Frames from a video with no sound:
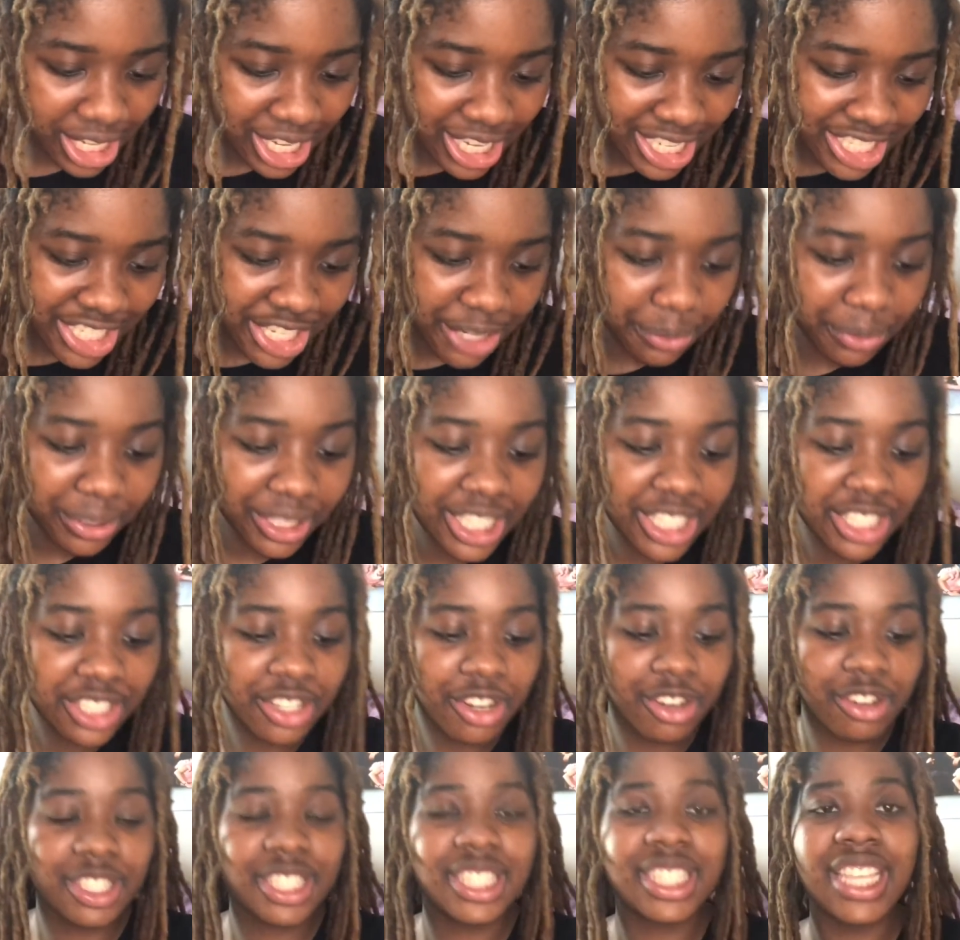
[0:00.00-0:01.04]
She released
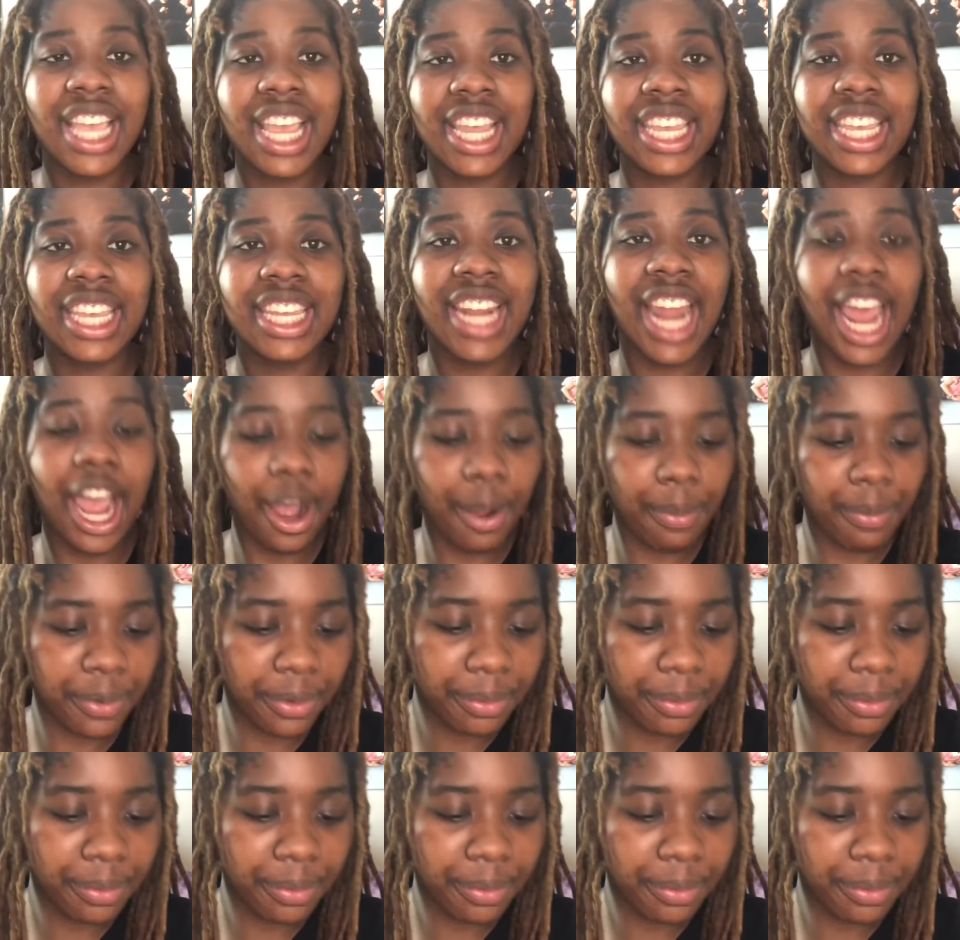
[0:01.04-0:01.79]
her second album,